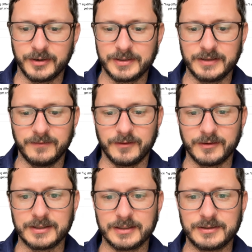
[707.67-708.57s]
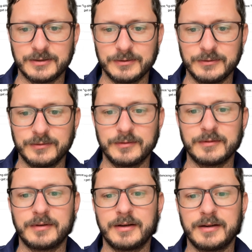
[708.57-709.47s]
are defaulting
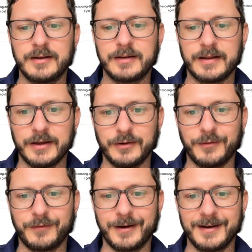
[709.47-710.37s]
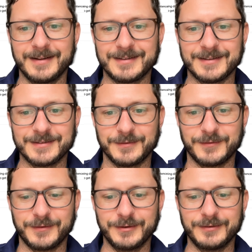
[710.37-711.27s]
to health, finances, and
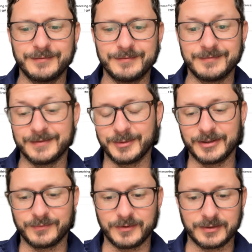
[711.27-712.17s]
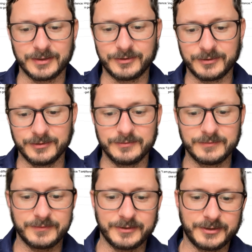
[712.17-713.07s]
food. I mean, it's fucking true,
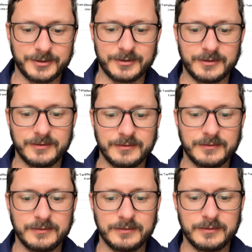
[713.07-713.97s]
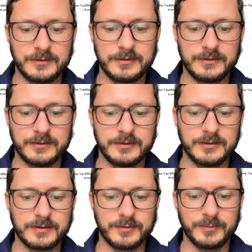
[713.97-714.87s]
for sure.
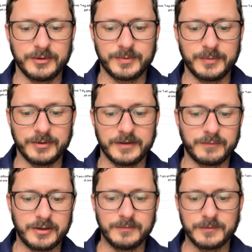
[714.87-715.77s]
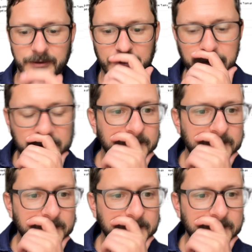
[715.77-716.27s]
That's what most people have problems with.